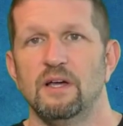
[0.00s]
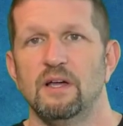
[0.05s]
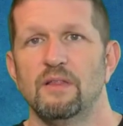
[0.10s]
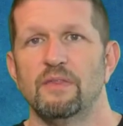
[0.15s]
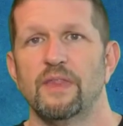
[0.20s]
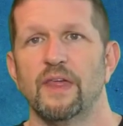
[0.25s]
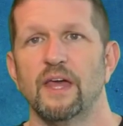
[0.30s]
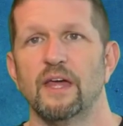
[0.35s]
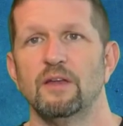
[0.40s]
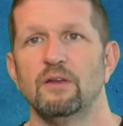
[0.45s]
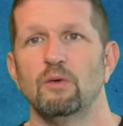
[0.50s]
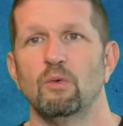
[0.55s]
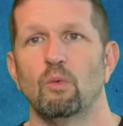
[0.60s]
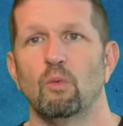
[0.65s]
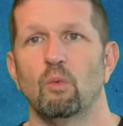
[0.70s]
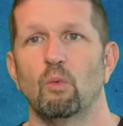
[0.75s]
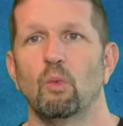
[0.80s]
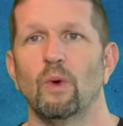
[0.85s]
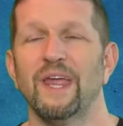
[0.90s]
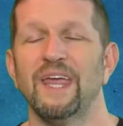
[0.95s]

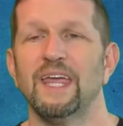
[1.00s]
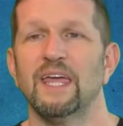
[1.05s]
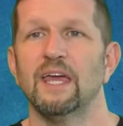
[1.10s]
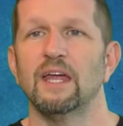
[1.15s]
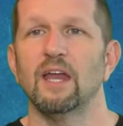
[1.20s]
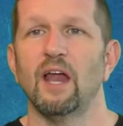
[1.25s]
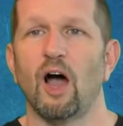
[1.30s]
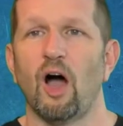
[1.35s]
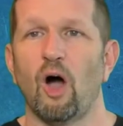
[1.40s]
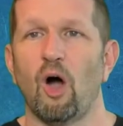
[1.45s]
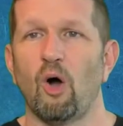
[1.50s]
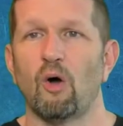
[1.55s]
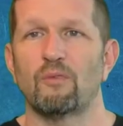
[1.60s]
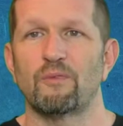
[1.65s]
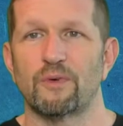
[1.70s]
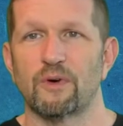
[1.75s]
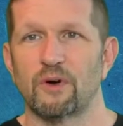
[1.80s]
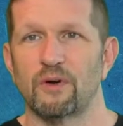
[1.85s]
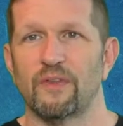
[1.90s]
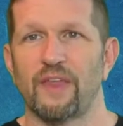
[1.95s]
then we can
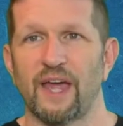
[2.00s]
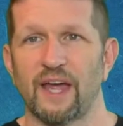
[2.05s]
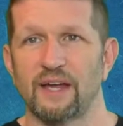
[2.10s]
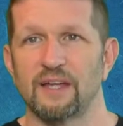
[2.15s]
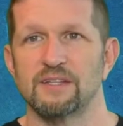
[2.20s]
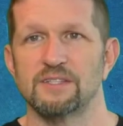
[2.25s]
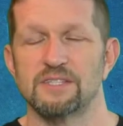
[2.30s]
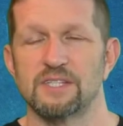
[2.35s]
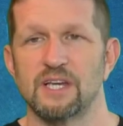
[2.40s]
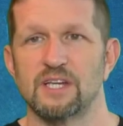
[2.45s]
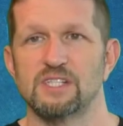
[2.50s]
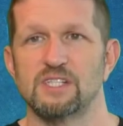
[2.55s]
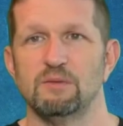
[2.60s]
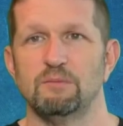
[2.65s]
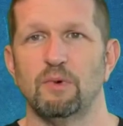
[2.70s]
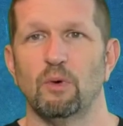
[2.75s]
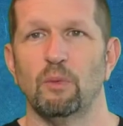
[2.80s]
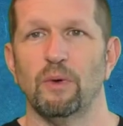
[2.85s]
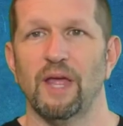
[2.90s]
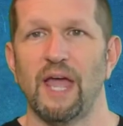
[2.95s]
offer that
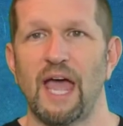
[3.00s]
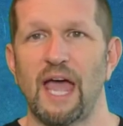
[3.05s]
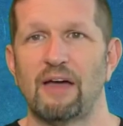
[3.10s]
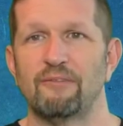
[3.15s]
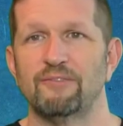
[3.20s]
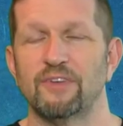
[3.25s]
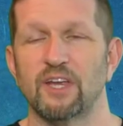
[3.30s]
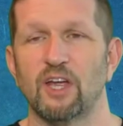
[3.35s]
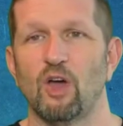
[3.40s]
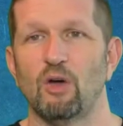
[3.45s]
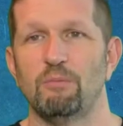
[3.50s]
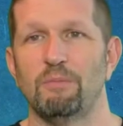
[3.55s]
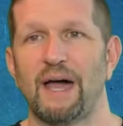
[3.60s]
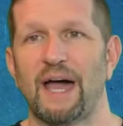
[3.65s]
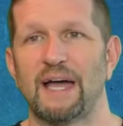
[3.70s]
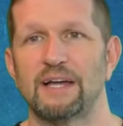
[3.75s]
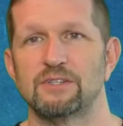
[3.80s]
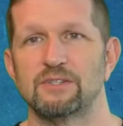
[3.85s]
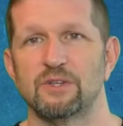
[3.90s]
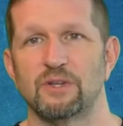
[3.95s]
concession, but we have to go
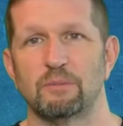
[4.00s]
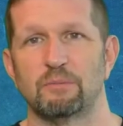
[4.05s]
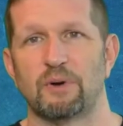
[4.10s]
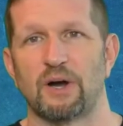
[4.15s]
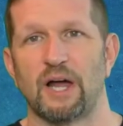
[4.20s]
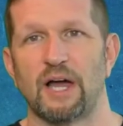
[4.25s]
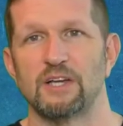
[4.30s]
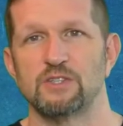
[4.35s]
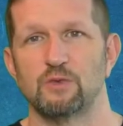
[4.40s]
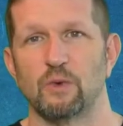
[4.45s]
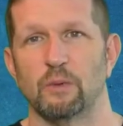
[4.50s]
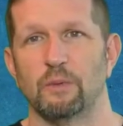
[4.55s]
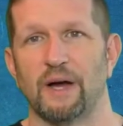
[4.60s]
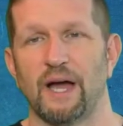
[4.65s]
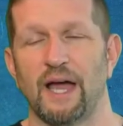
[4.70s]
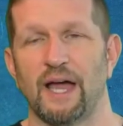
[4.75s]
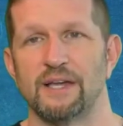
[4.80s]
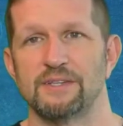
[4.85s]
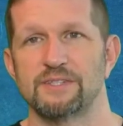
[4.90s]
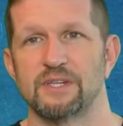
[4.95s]
back to the price we were
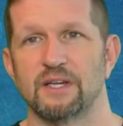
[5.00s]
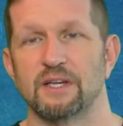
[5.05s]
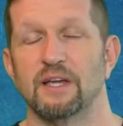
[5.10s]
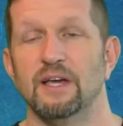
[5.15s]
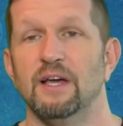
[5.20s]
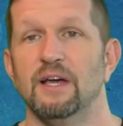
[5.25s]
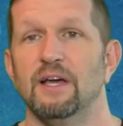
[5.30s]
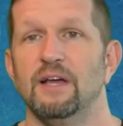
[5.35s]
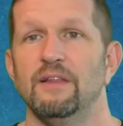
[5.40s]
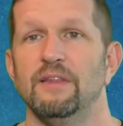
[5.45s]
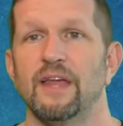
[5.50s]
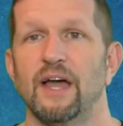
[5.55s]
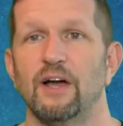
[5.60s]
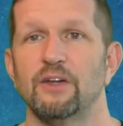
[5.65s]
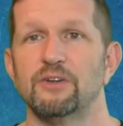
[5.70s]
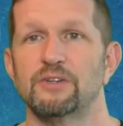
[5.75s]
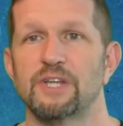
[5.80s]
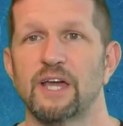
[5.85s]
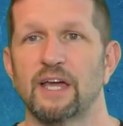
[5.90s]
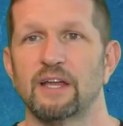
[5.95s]
asking. Now
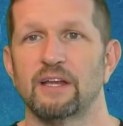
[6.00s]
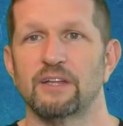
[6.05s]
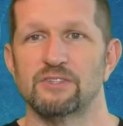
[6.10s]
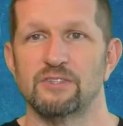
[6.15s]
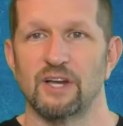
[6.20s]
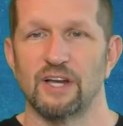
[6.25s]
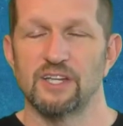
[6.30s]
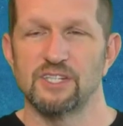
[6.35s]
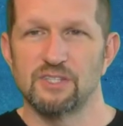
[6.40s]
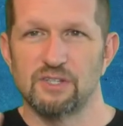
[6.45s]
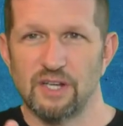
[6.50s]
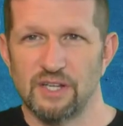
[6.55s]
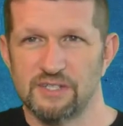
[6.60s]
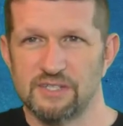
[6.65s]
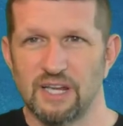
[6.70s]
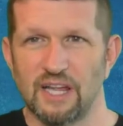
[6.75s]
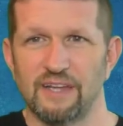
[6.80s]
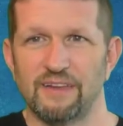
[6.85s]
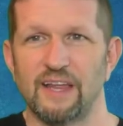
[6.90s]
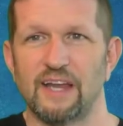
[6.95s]
you're taking, so
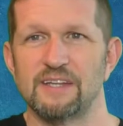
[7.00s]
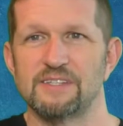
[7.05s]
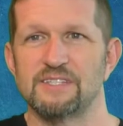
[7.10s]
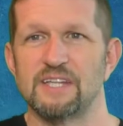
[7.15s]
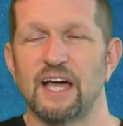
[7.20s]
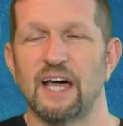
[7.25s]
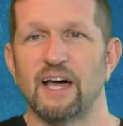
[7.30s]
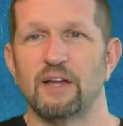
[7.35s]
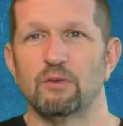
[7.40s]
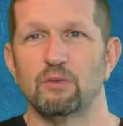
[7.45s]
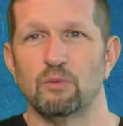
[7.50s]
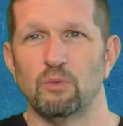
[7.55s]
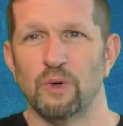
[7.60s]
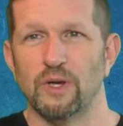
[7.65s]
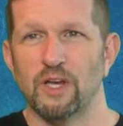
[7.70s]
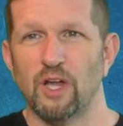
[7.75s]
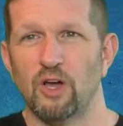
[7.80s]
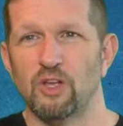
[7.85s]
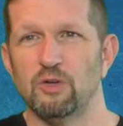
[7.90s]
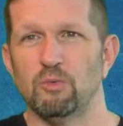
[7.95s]
let's lay that aside. We
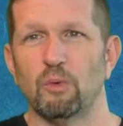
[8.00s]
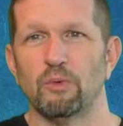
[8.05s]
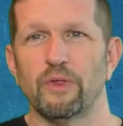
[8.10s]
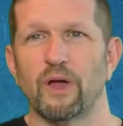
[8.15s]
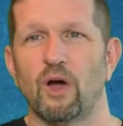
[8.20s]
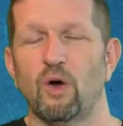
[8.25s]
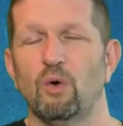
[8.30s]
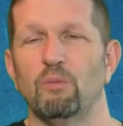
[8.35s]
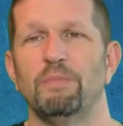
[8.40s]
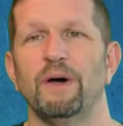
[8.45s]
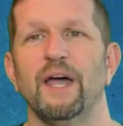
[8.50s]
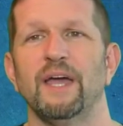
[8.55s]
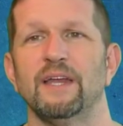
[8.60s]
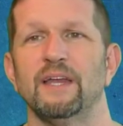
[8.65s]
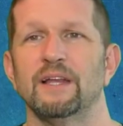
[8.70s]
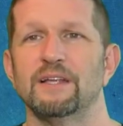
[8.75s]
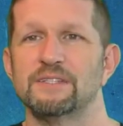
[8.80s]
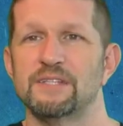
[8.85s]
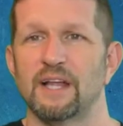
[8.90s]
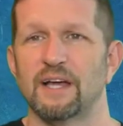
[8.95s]
know you want the home
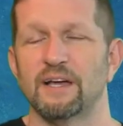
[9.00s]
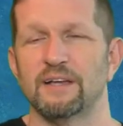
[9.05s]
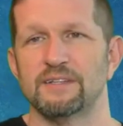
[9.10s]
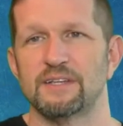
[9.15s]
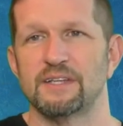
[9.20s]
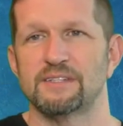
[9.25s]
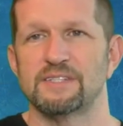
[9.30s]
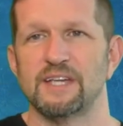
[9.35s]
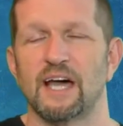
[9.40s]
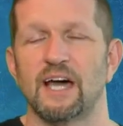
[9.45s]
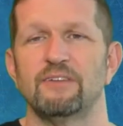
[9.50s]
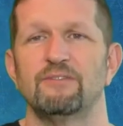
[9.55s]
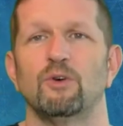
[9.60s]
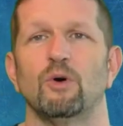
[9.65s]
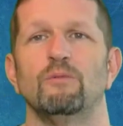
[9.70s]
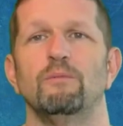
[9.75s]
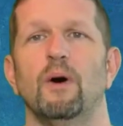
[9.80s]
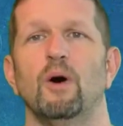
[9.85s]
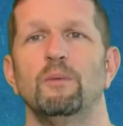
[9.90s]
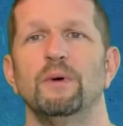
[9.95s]
painted. Let's lay that aside
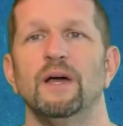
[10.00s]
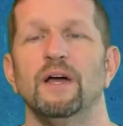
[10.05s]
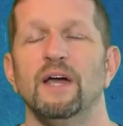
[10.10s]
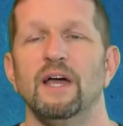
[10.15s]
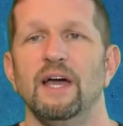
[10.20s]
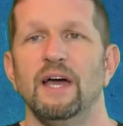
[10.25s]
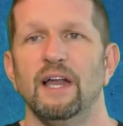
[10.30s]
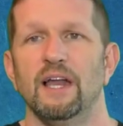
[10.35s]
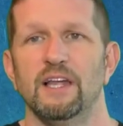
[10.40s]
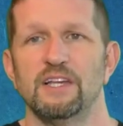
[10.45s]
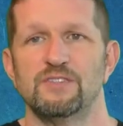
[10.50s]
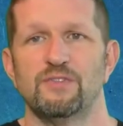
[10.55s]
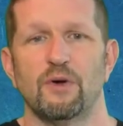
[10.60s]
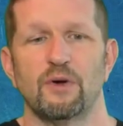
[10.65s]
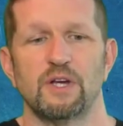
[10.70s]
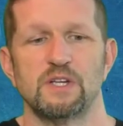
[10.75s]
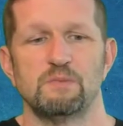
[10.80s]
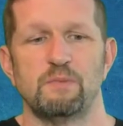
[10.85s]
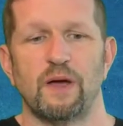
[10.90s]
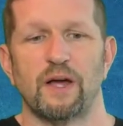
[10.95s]
for a moment and let's
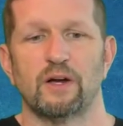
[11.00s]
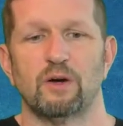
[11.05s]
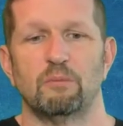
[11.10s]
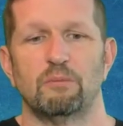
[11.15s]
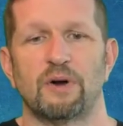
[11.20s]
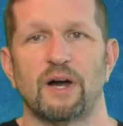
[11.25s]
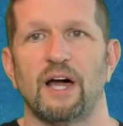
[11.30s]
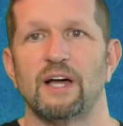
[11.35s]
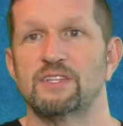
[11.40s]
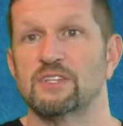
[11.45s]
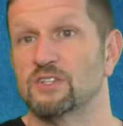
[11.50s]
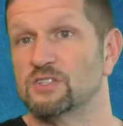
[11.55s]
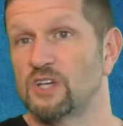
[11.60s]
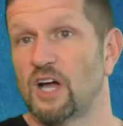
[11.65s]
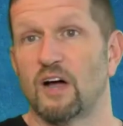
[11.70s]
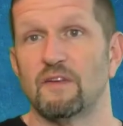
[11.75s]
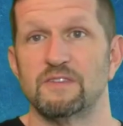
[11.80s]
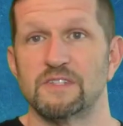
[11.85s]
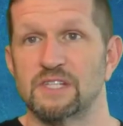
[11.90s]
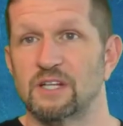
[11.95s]
focus back on price, because
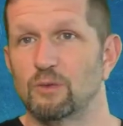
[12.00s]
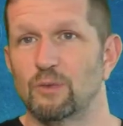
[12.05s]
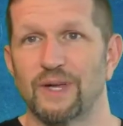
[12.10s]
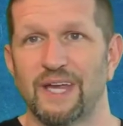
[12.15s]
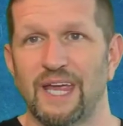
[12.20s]
obviously we